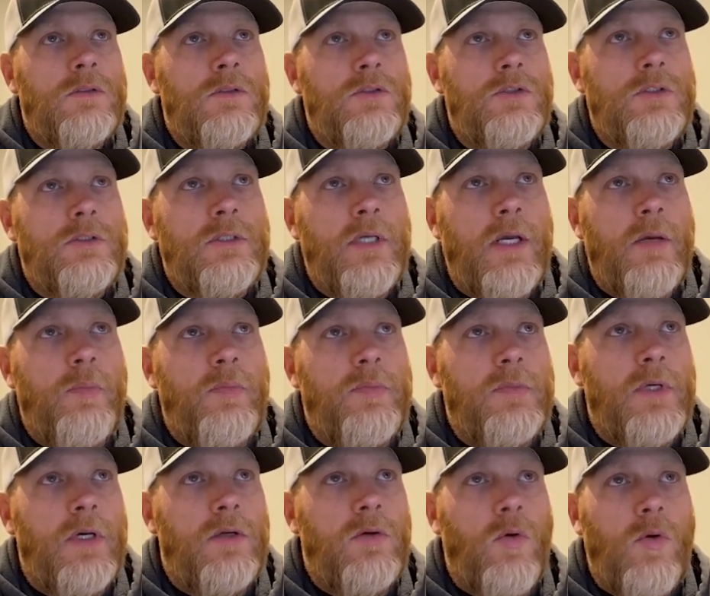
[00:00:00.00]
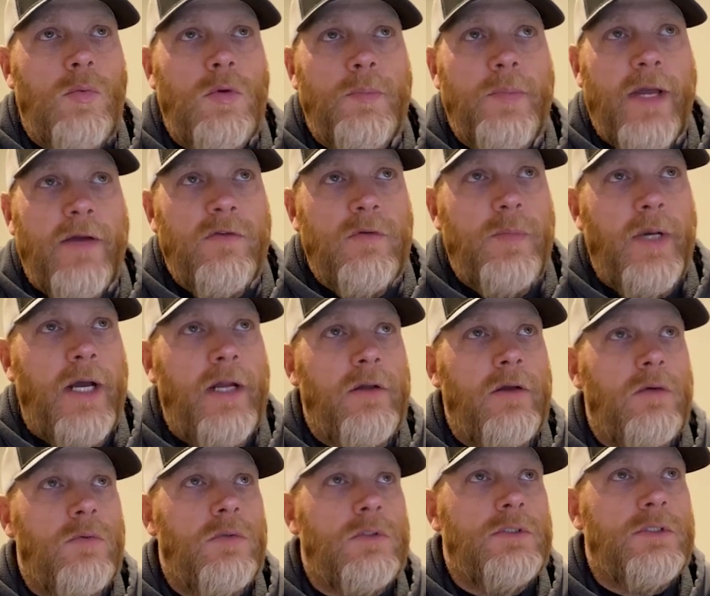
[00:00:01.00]
Just like a normal paver
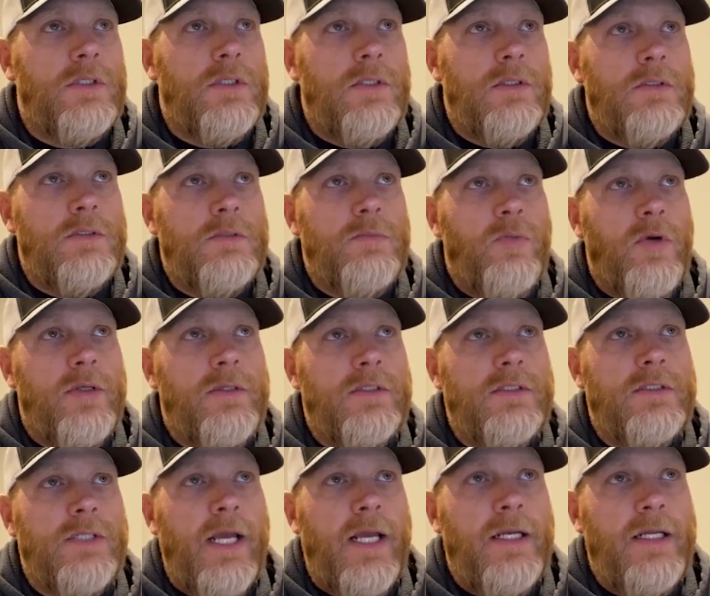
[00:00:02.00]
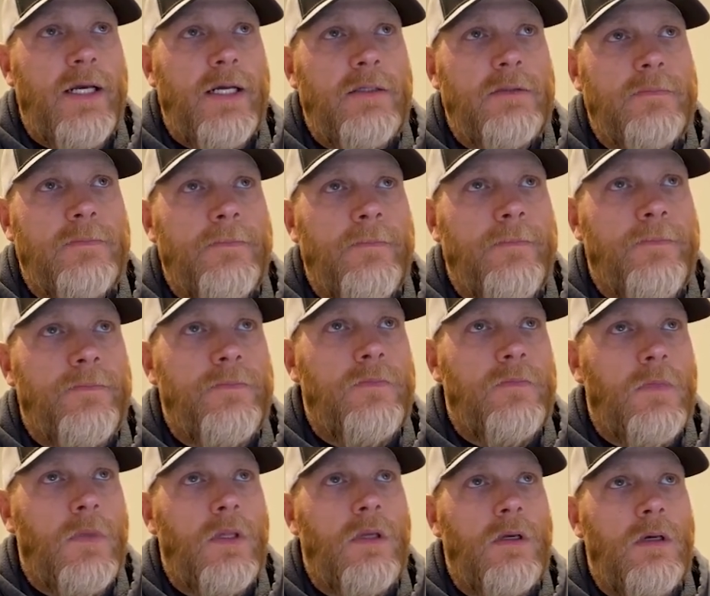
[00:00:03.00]
patio, we're just going to spread the sand out.
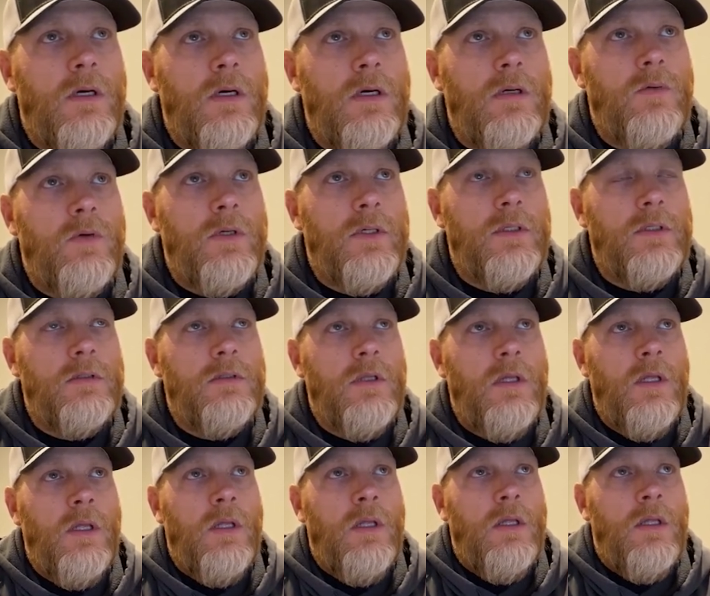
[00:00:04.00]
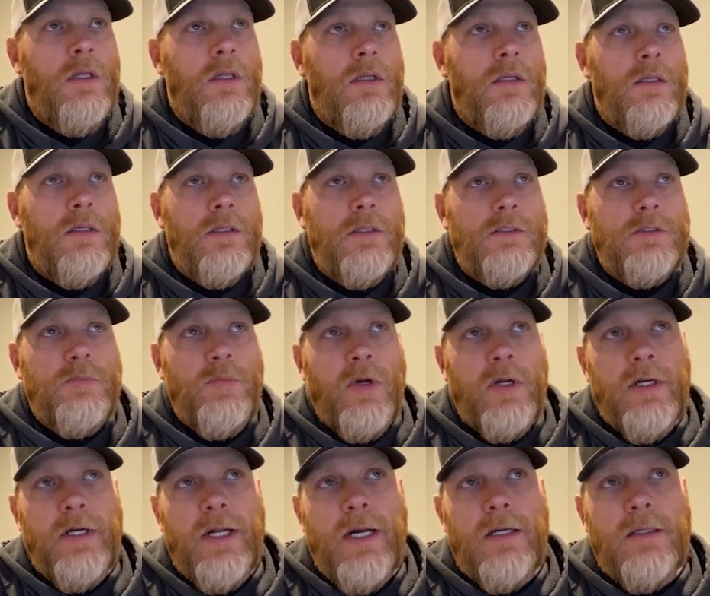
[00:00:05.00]
We're going to
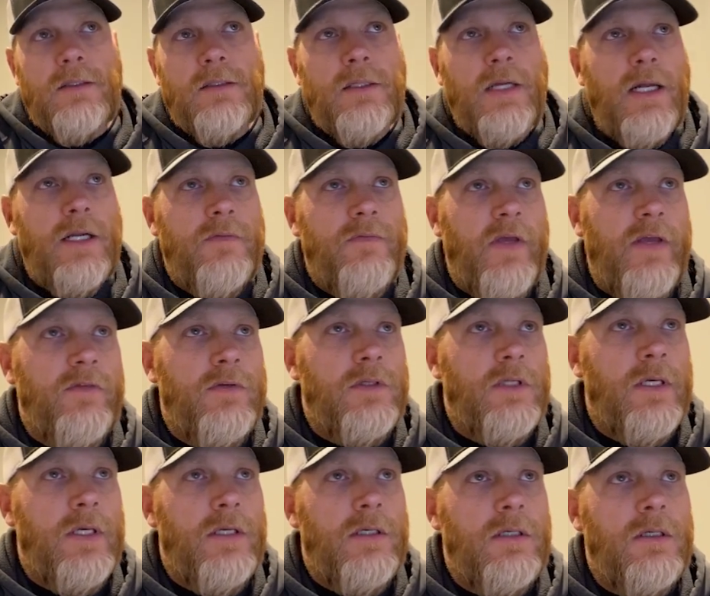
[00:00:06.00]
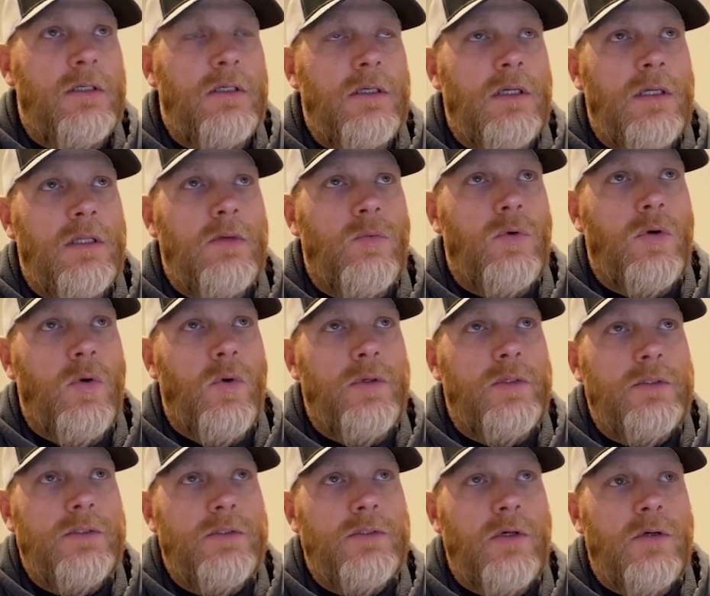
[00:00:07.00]
spread it out kind of evenly, and then we're going
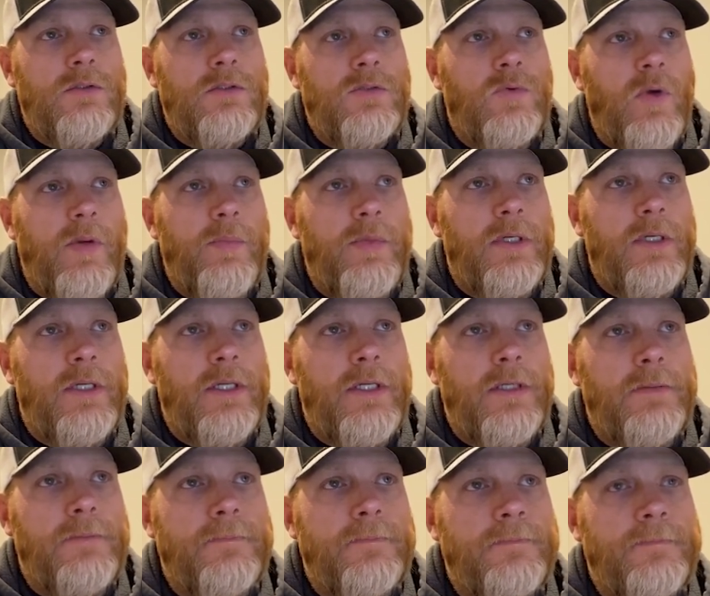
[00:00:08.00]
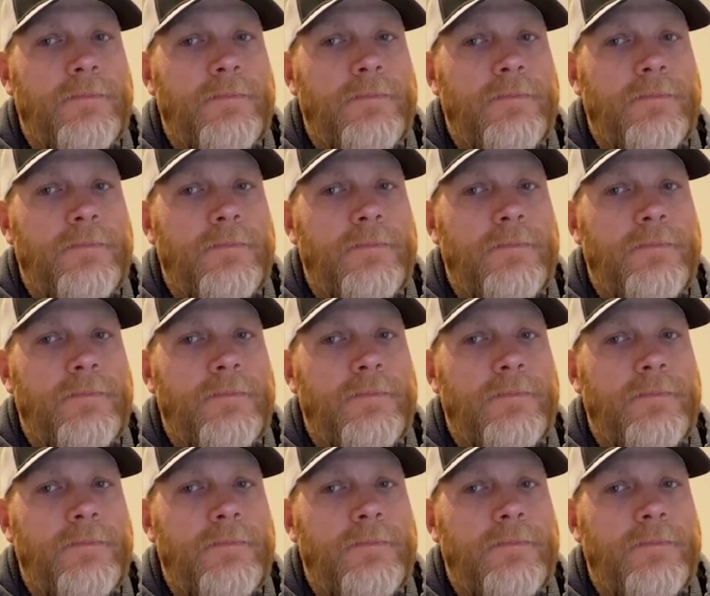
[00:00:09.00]
to start sweeping it in.